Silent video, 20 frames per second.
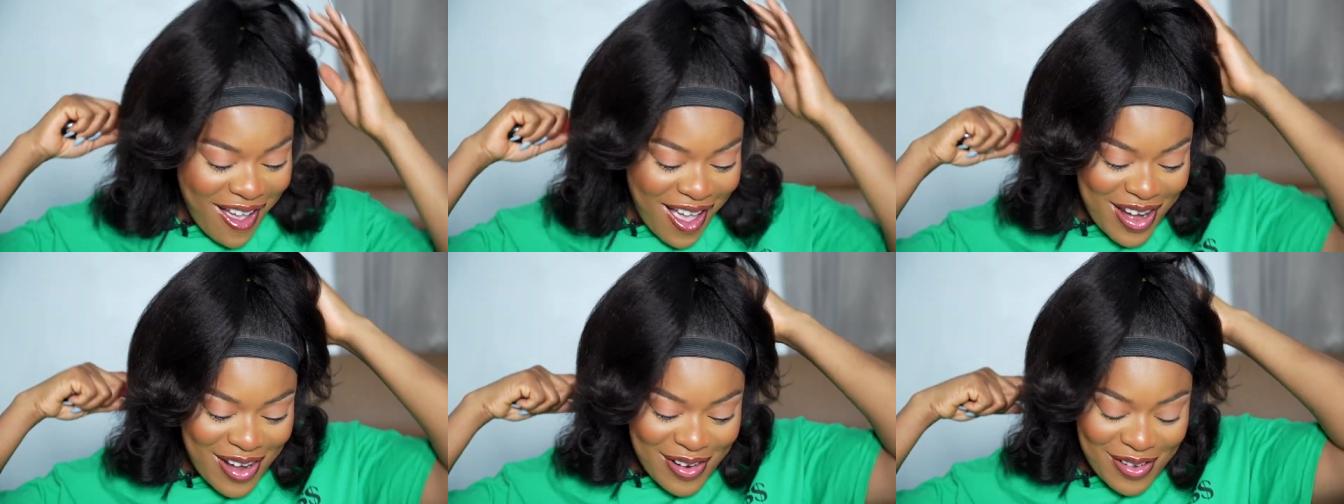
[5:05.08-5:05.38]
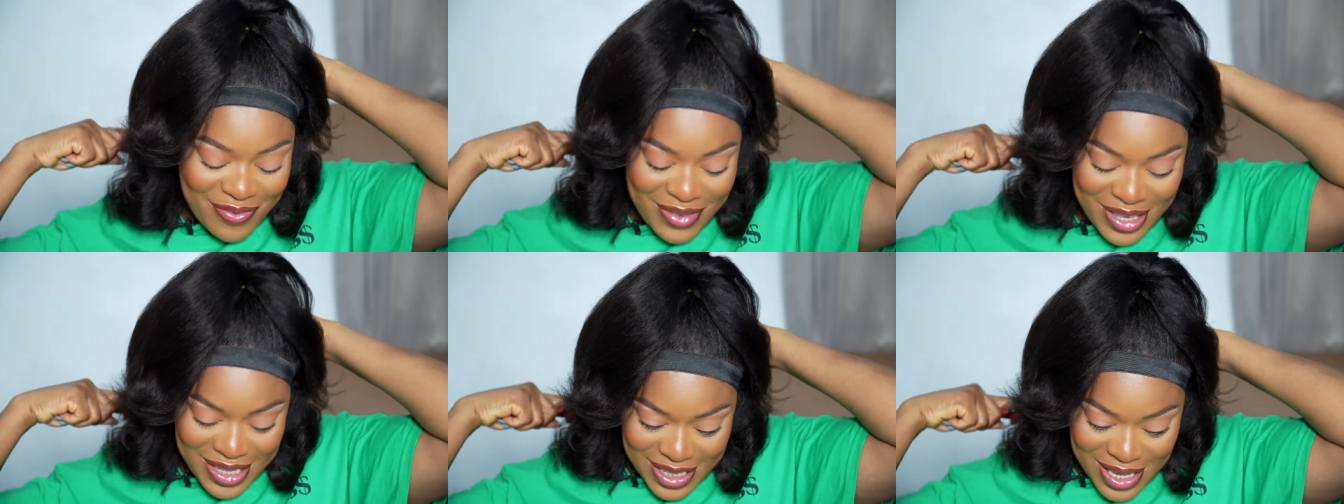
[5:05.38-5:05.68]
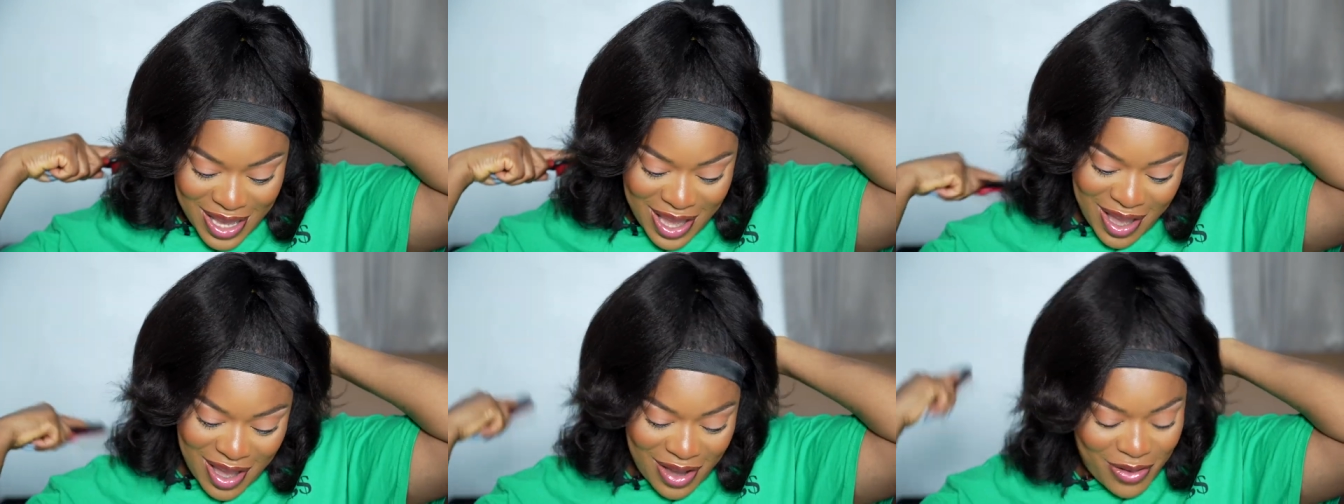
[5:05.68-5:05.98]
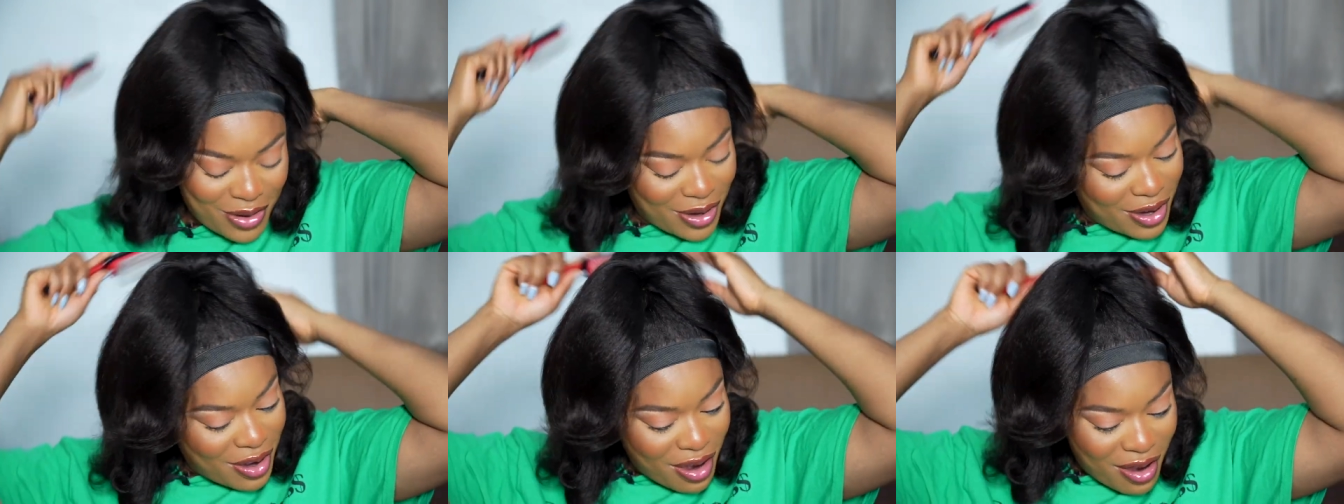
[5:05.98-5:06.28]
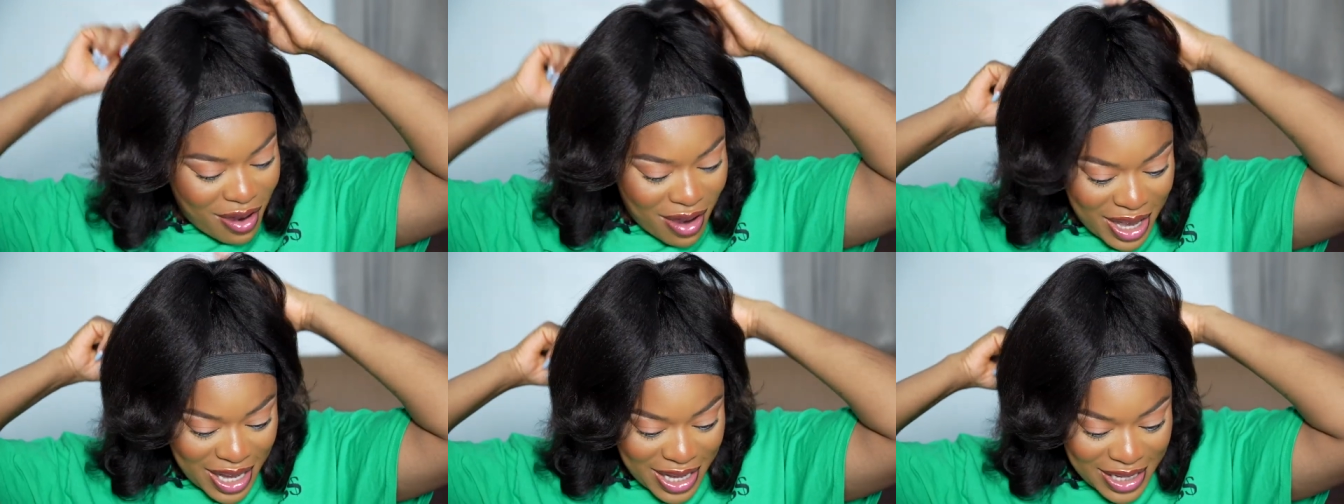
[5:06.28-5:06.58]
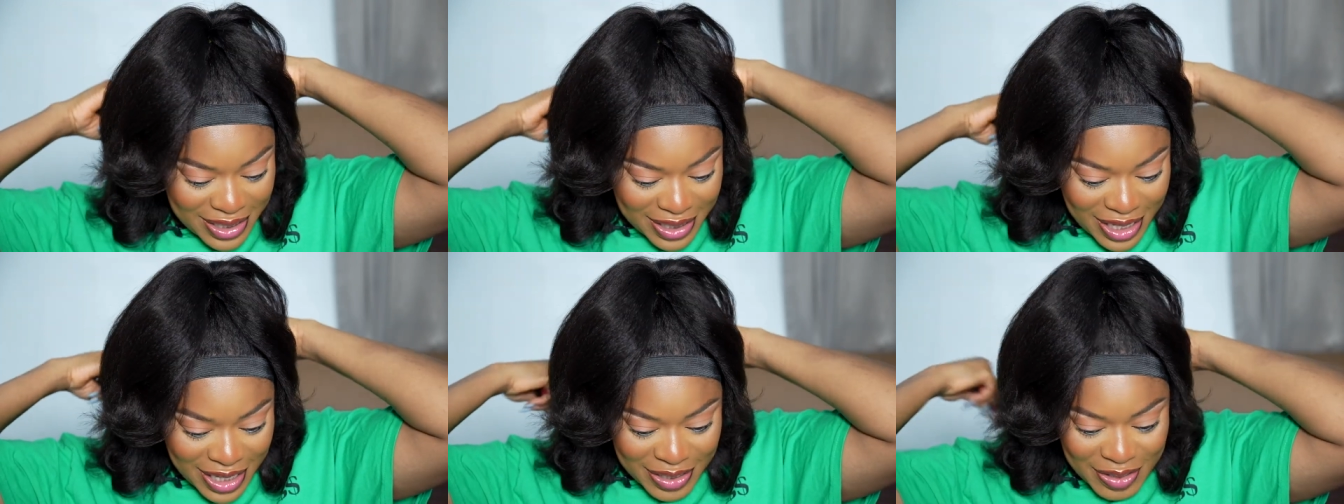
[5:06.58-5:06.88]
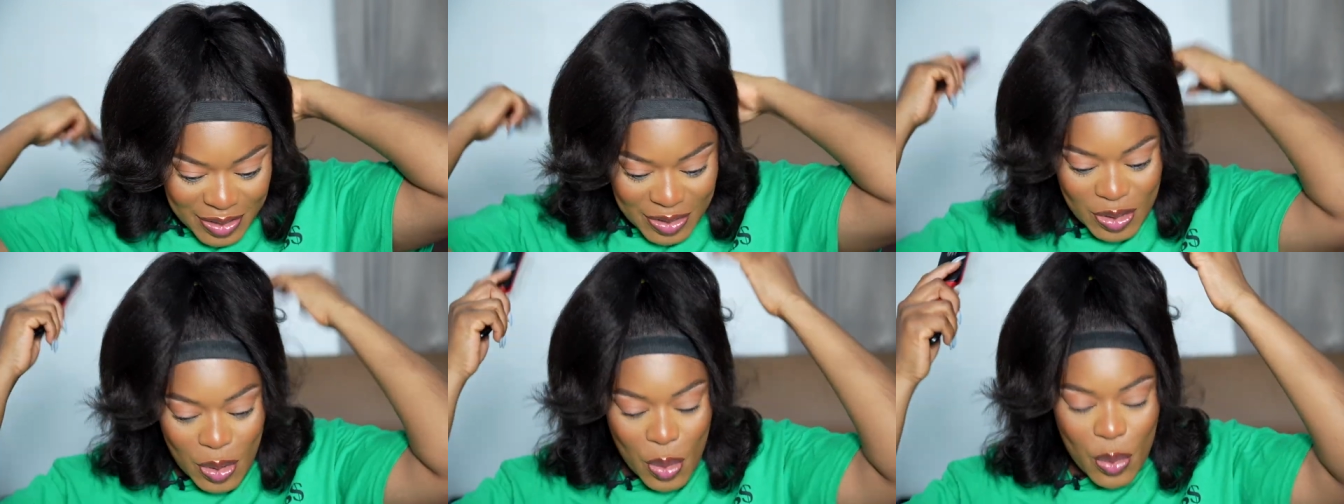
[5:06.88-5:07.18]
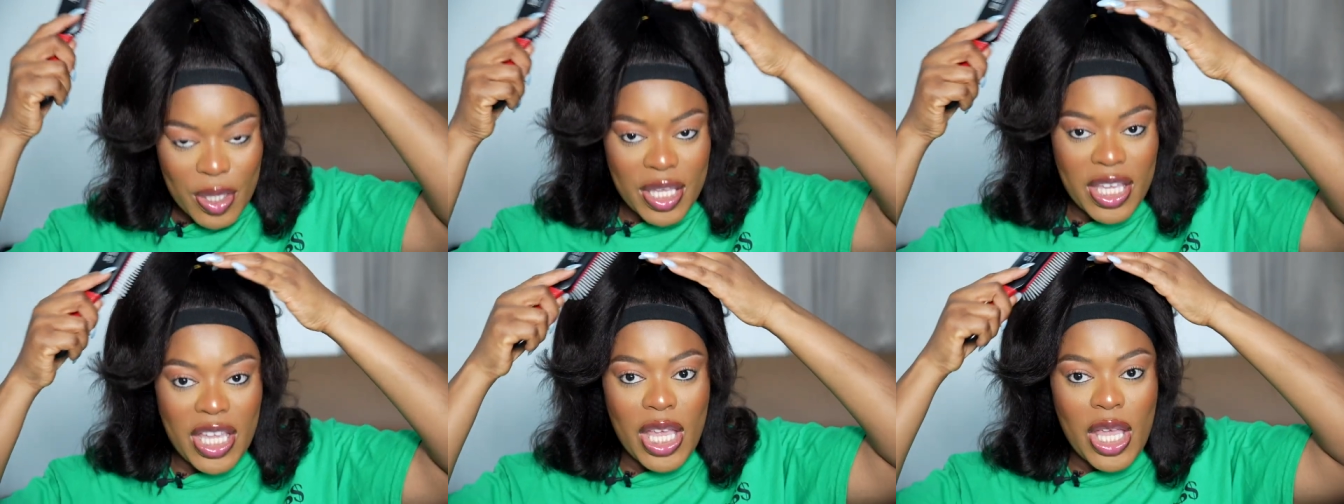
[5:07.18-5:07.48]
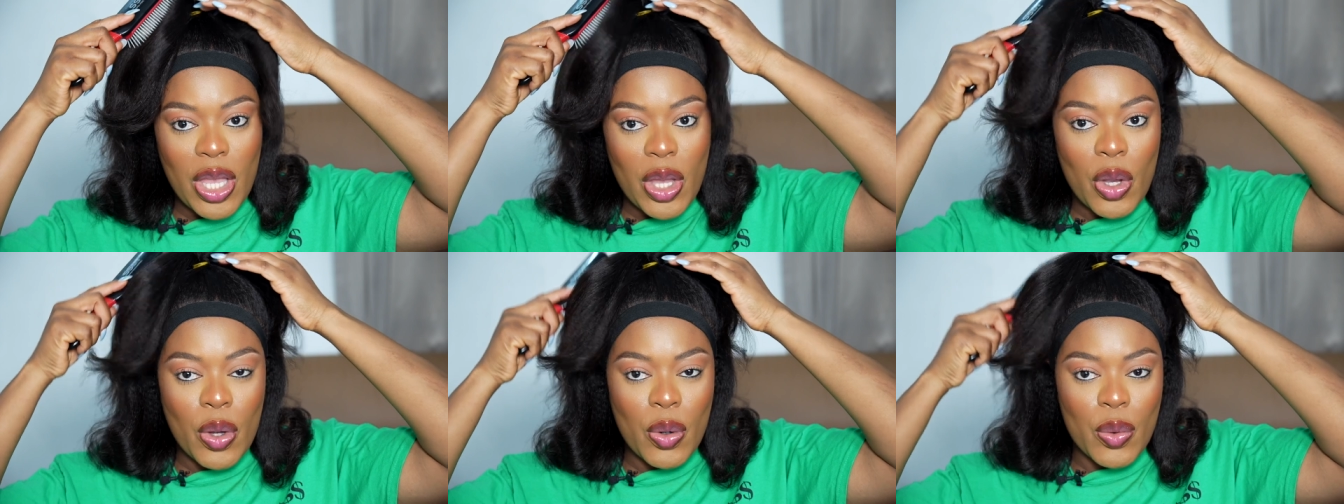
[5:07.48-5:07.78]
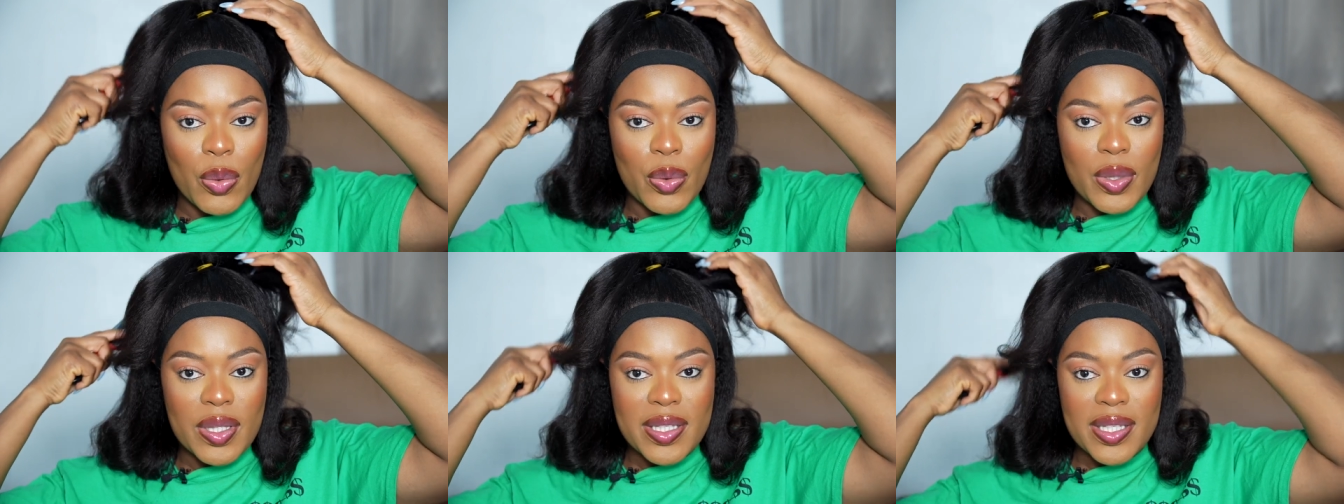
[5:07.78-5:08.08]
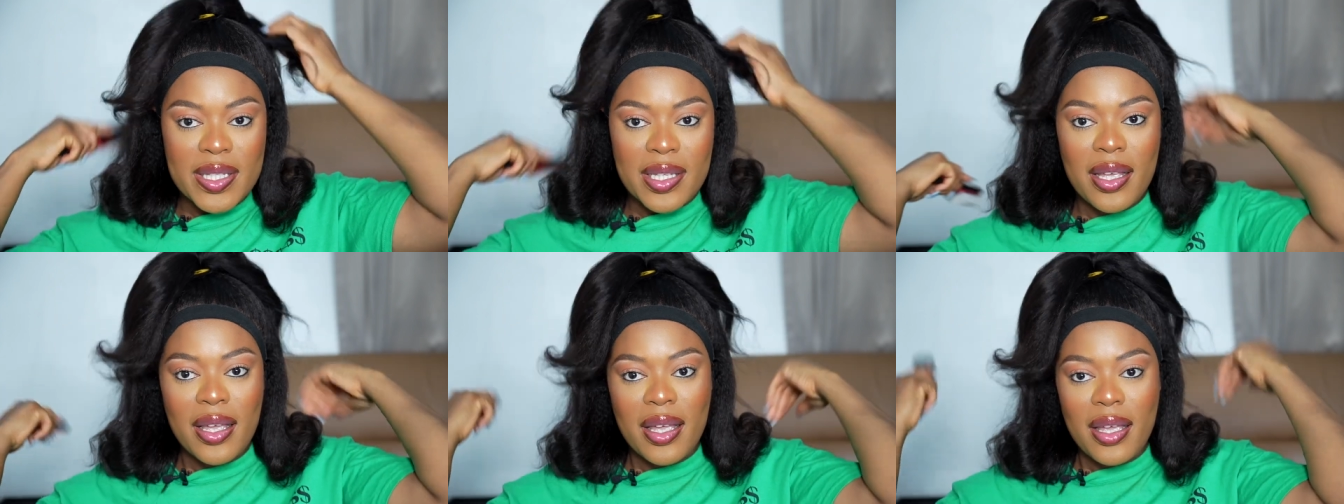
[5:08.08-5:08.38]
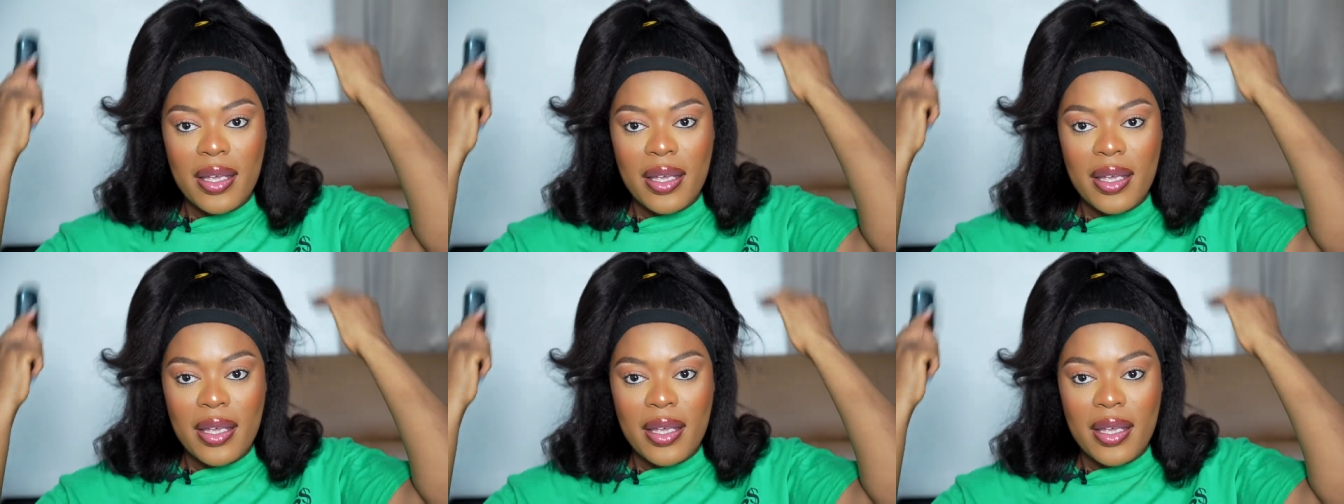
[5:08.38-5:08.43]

I love this hair, you guys. It's so cute.